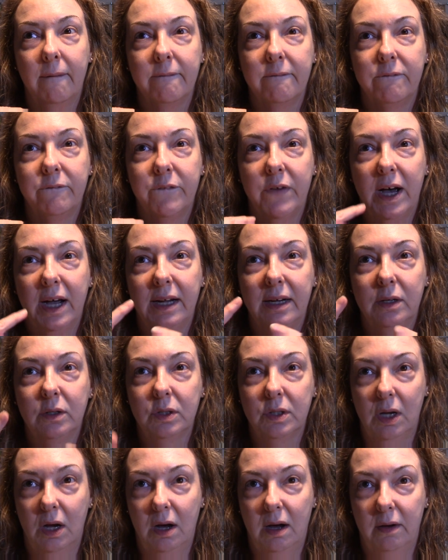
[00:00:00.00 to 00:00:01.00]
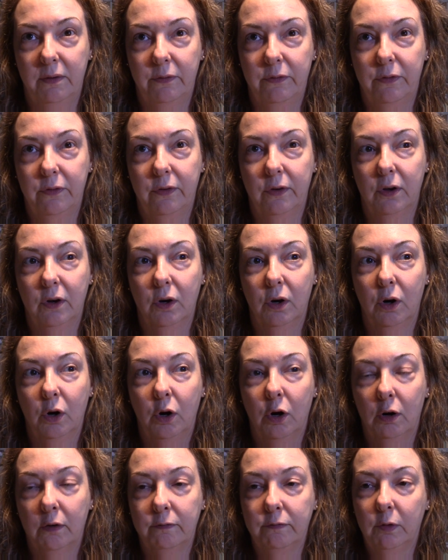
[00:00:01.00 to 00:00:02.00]
fires off
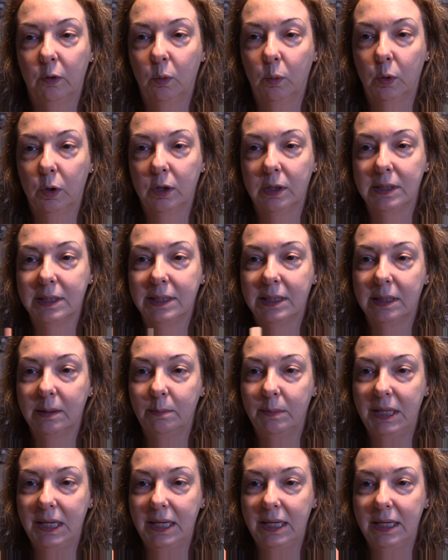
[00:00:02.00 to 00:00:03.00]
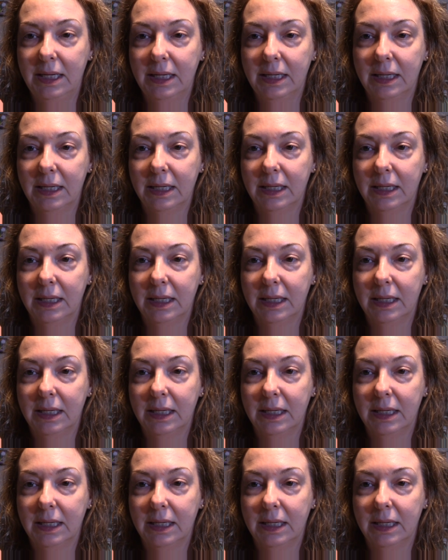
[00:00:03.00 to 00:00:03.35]
hurtful words to me